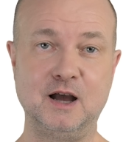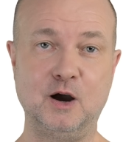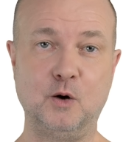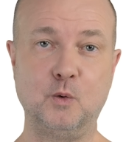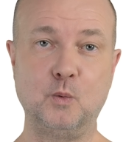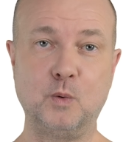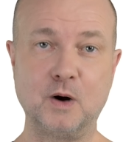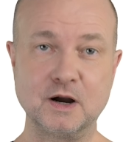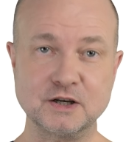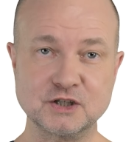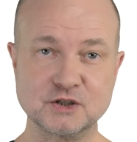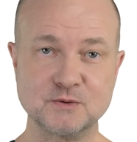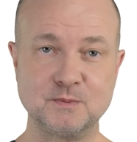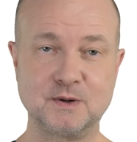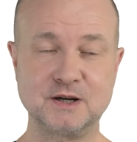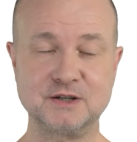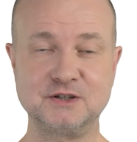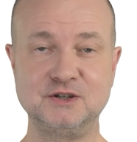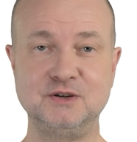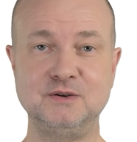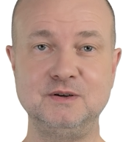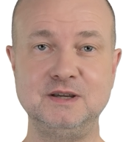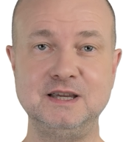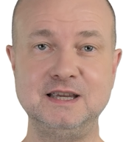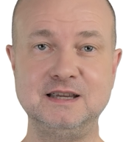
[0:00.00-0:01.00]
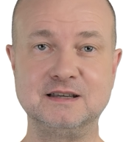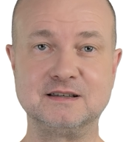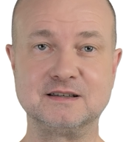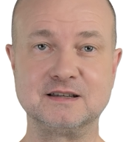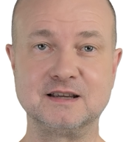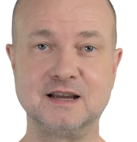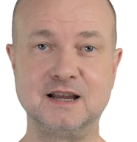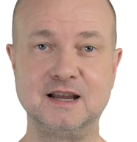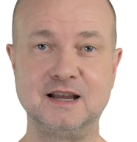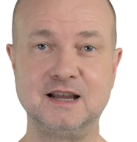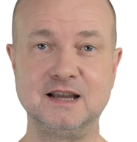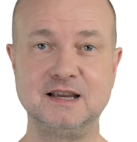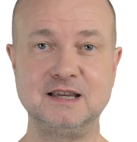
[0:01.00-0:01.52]
Watch what you eat.
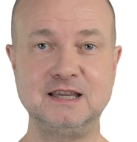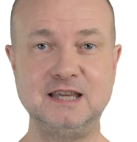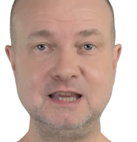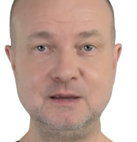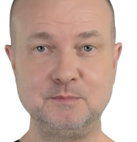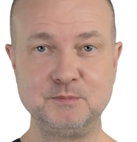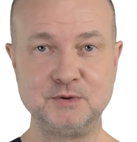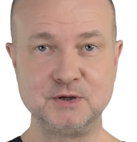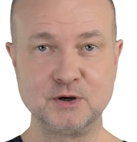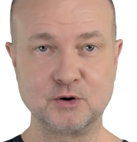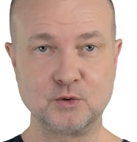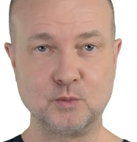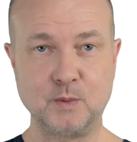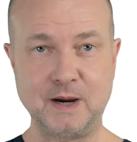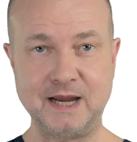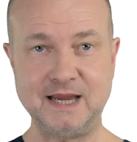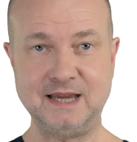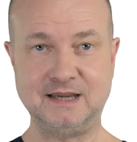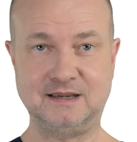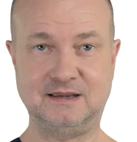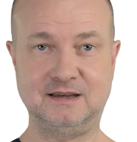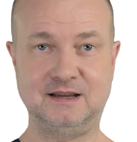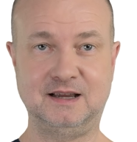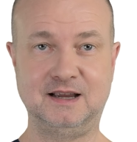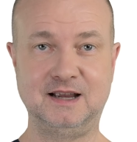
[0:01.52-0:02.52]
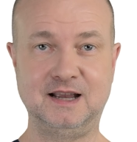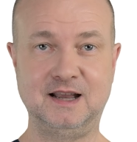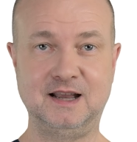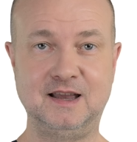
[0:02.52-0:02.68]
Keep your weight.